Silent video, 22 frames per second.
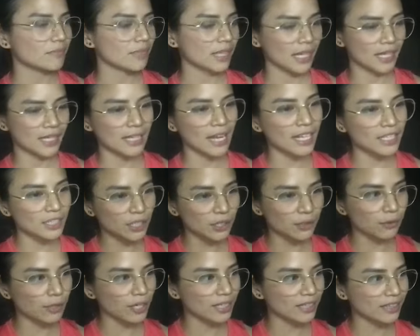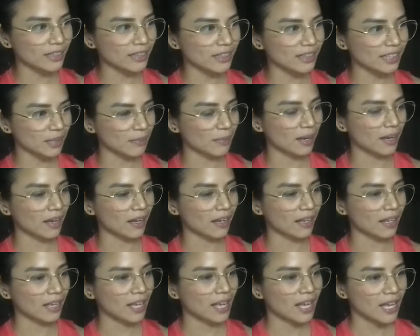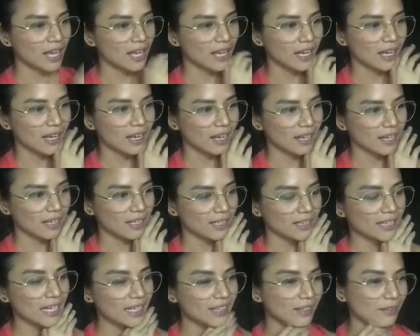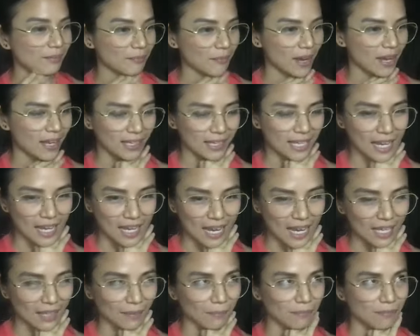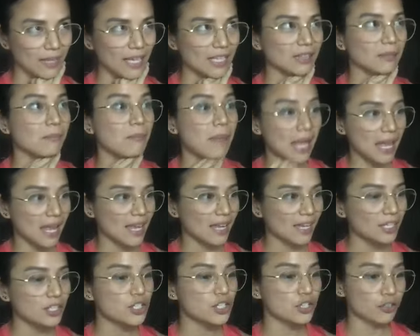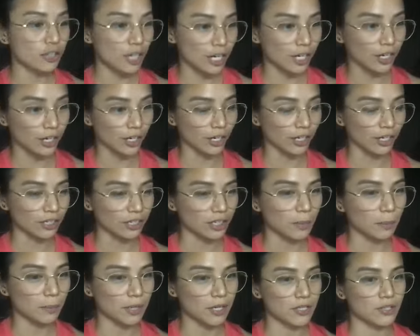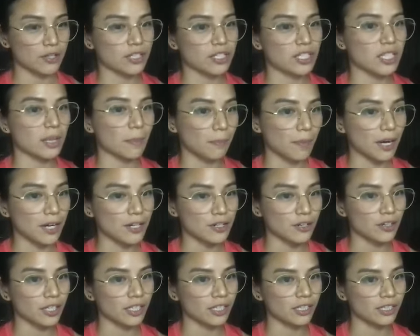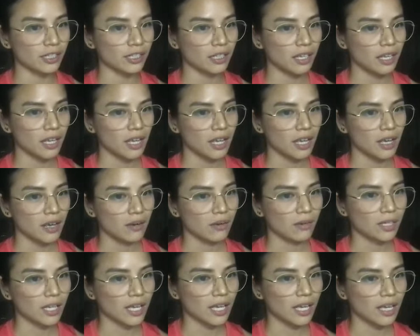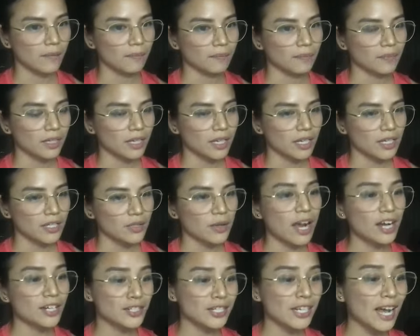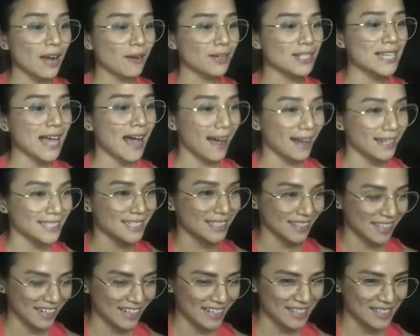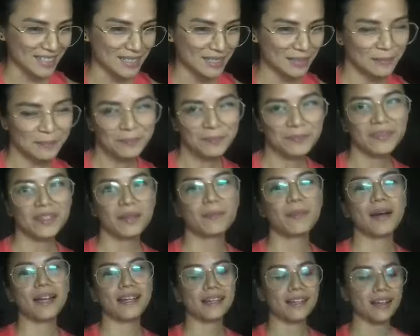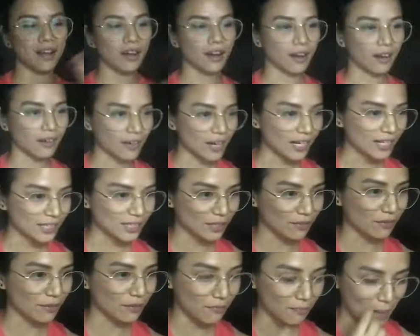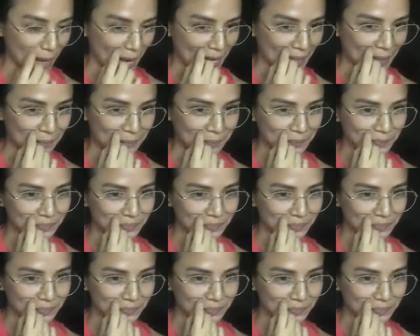inadequate, 'di ba? Then I that may trigger the person's depression. Okay. So actually I was asked this by a relative of mine